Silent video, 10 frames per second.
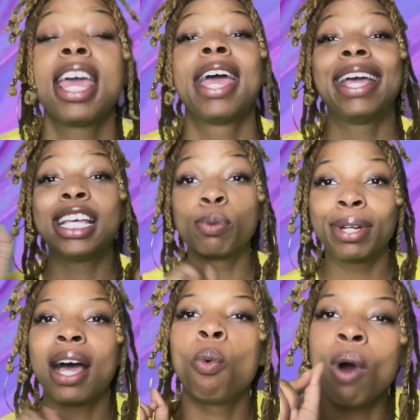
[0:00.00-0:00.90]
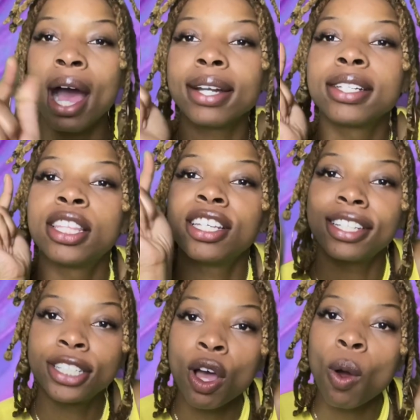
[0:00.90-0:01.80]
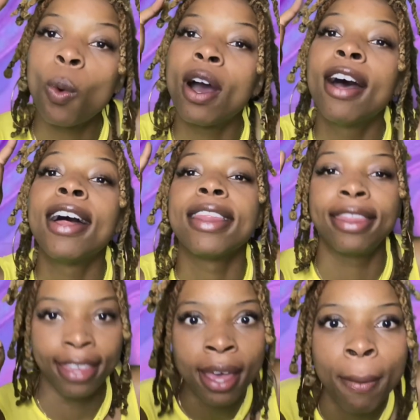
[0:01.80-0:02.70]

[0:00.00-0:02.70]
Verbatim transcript: is when I watched the show This.